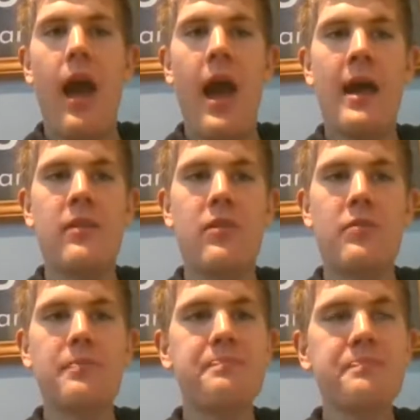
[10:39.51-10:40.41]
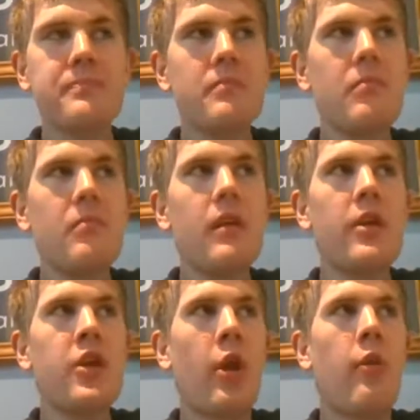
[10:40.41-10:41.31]
And,
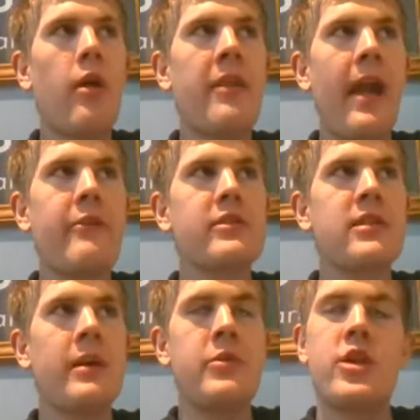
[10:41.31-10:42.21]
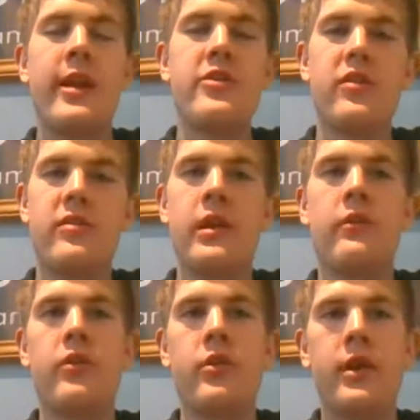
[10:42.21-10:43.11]
you know, I think every time you challenge
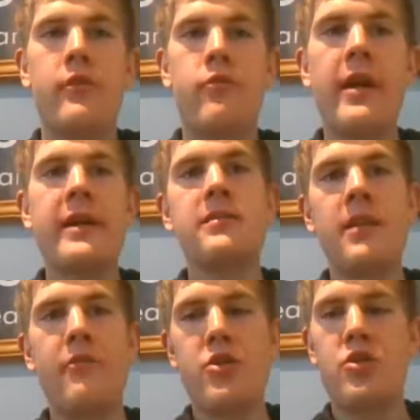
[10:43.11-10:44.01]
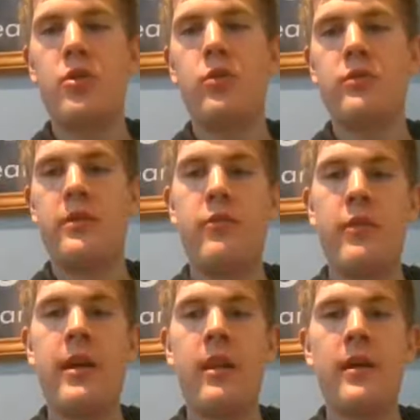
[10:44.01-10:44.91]
yourselves, you kind of raise that threshold and you
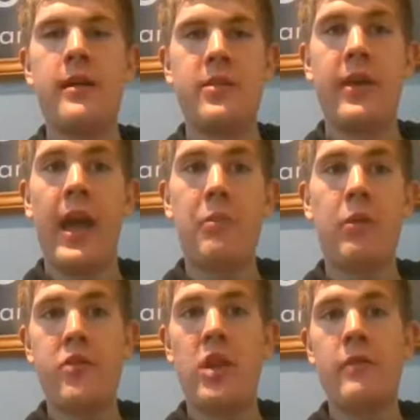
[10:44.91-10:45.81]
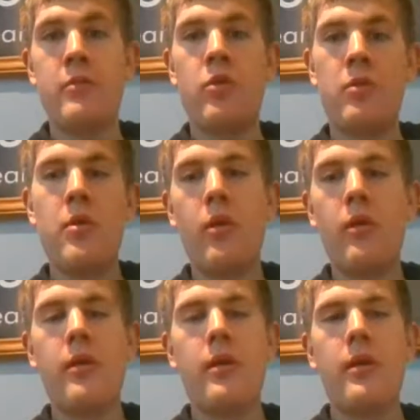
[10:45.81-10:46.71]
realize that you're capable of achieving more and more.
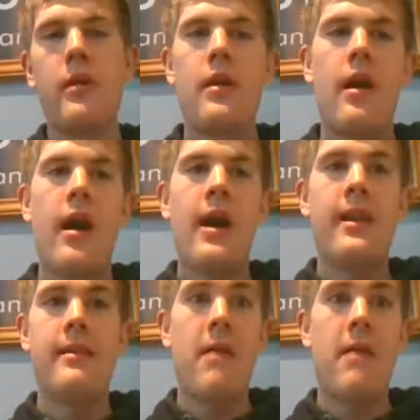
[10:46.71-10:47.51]
And